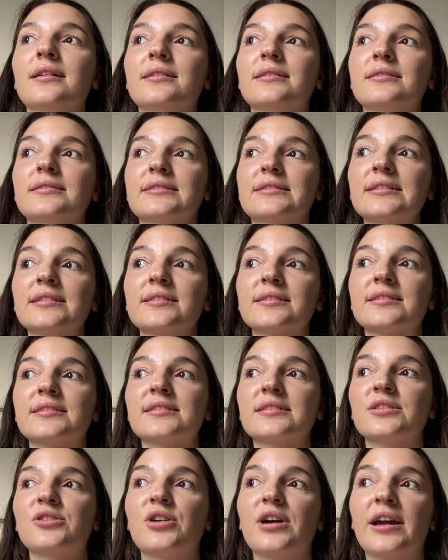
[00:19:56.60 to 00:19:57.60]
This
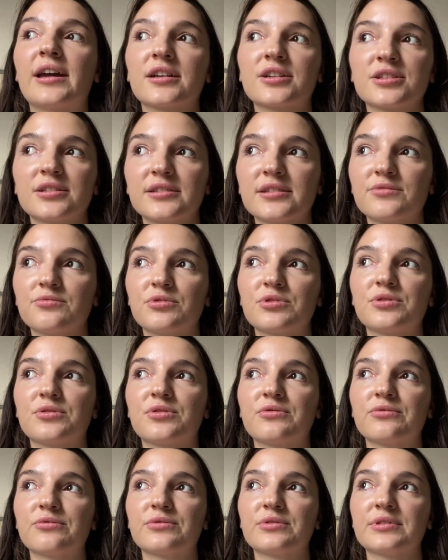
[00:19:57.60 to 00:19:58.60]
is your actions, what you
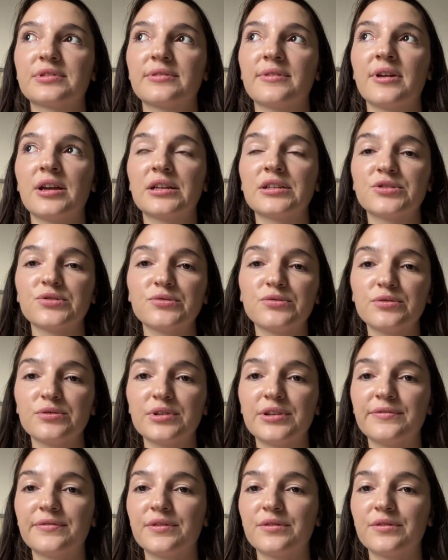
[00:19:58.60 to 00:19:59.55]
could do if